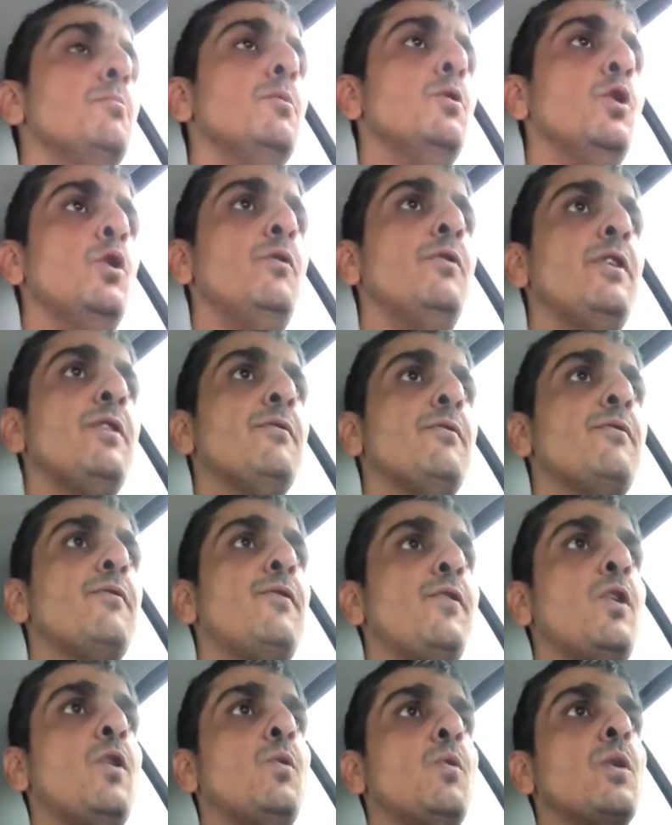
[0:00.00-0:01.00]
moving
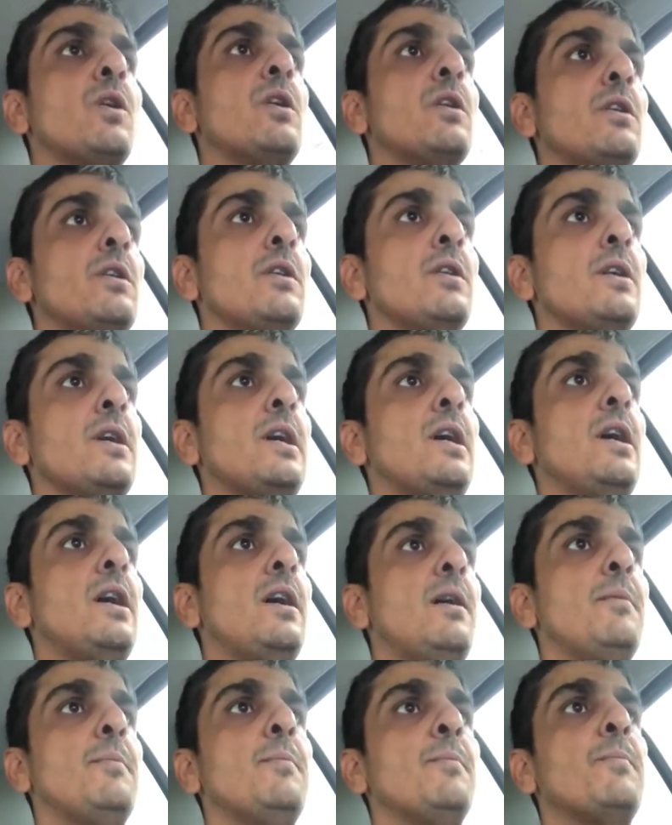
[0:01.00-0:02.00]
forward,
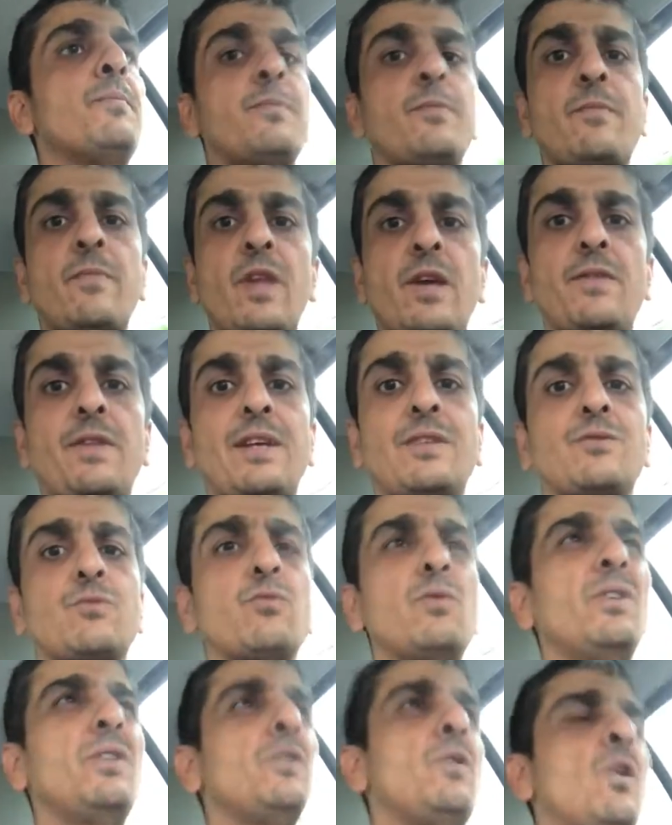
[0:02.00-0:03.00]
that's
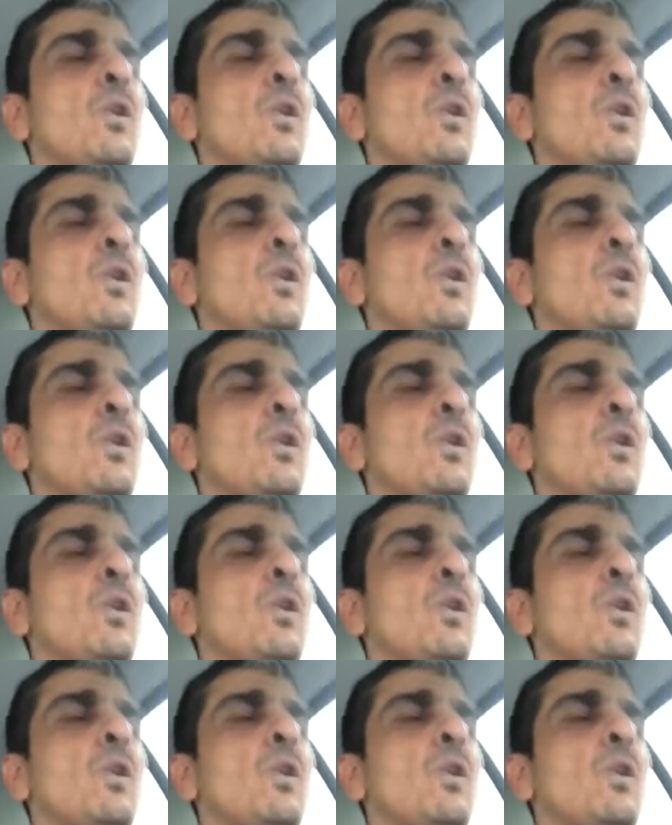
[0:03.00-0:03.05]
really